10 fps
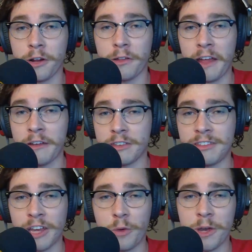I think it was the
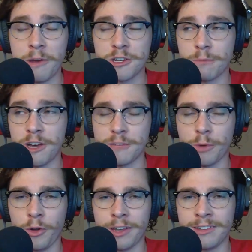second week of Major League
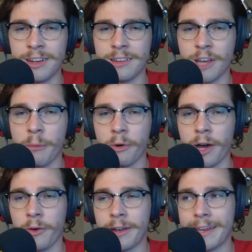Baseball, extended his elbow
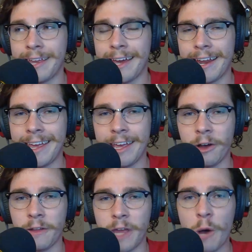out and he got hit
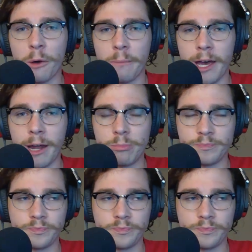on the elbow pad.